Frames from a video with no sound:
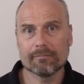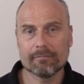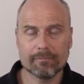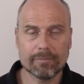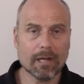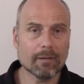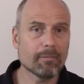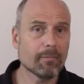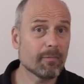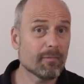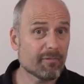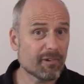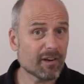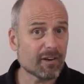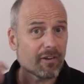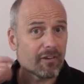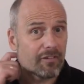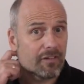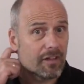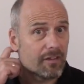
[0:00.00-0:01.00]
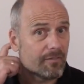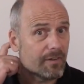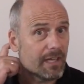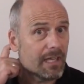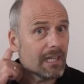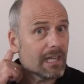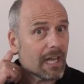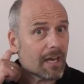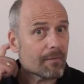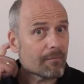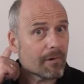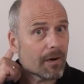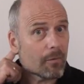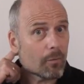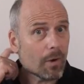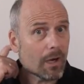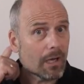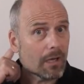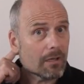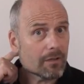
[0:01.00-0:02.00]
plop them in front of the TV, let them run
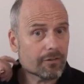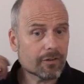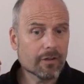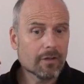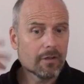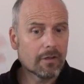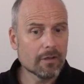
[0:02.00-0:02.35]
wild,